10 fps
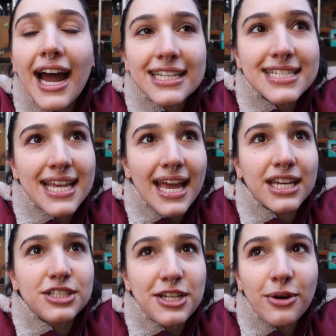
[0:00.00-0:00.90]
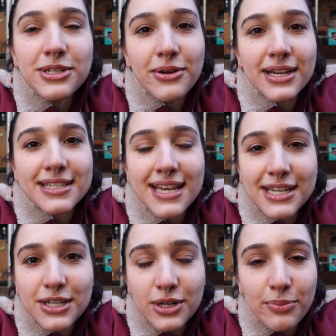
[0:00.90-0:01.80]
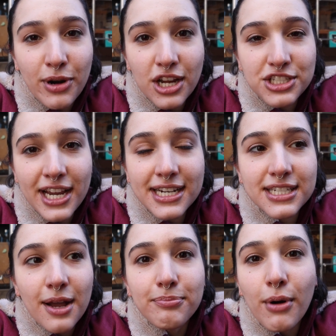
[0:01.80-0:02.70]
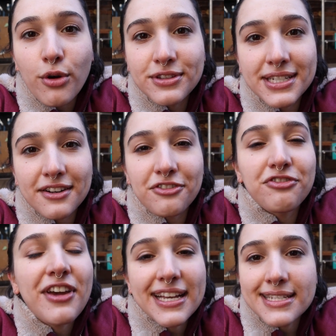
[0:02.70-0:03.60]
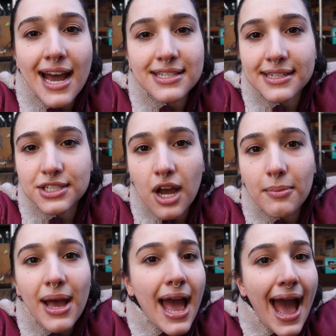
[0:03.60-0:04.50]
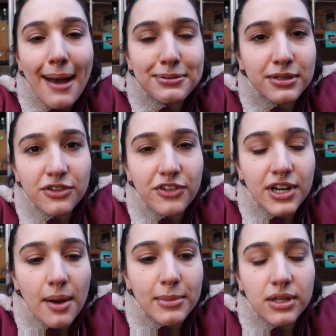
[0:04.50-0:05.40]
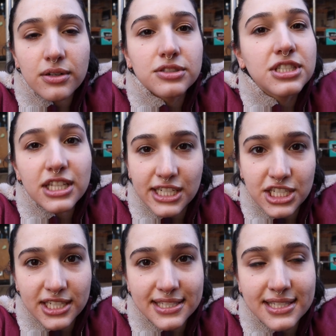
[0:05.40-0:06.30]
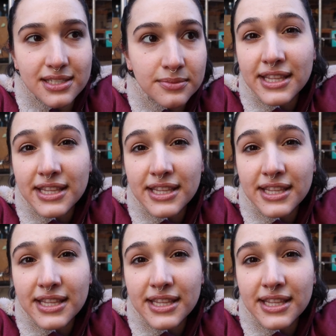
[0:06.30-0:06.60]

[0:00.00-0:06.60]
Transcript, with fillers: I'd say Dough Donuts and Donut Project both did a fantastic job. Absolutely phenomenal, delicious.